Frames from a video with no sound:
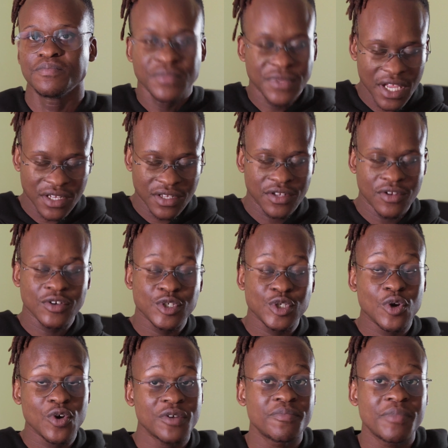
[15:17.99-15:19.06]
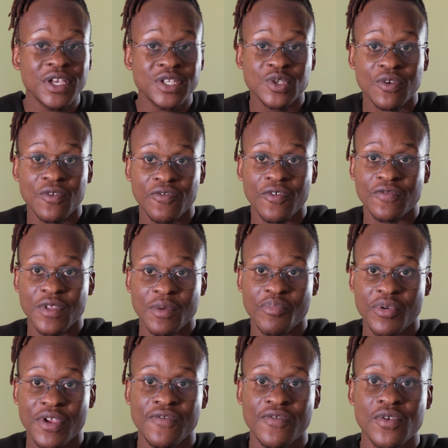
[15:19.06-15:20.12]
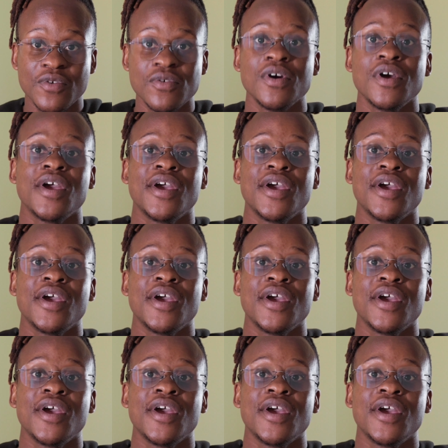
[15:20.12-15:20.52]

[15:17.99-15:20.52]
that looks good based off of the preview.